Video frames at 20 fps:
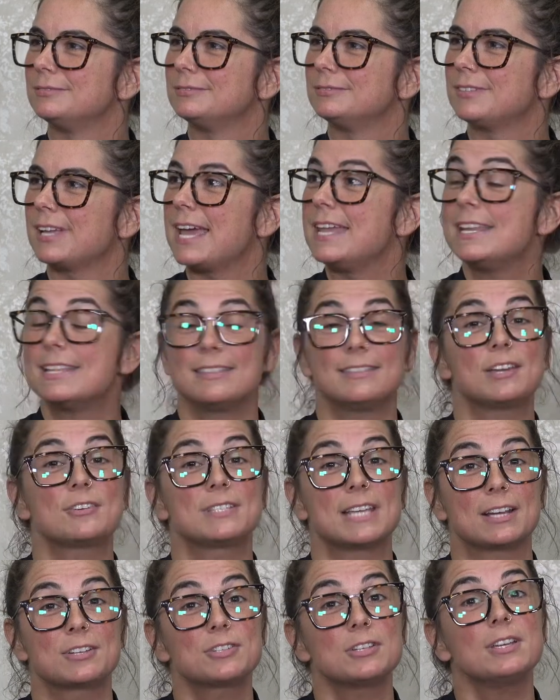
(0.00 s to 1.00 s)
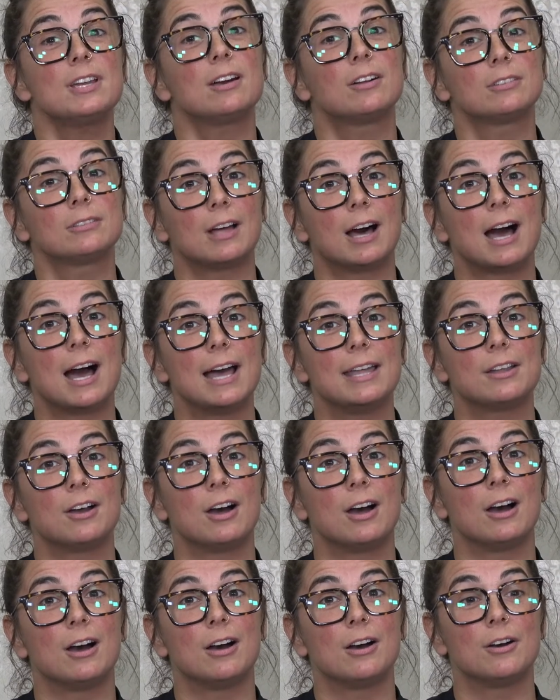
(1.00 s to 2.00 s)
And there's actually a lot
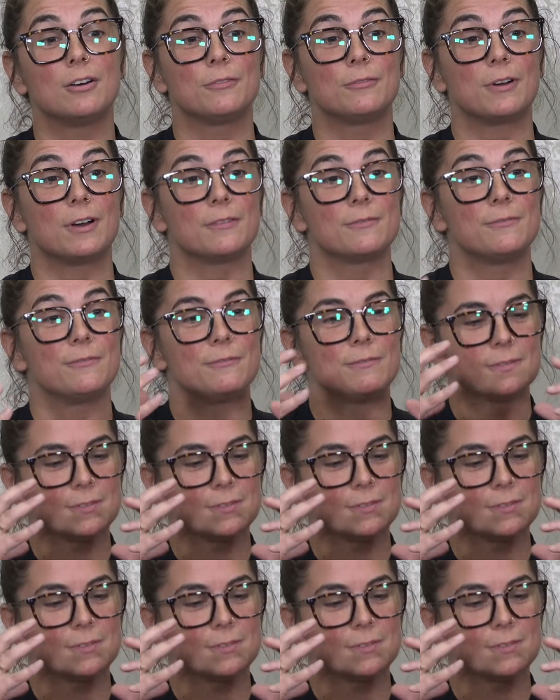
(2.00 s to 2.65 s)
of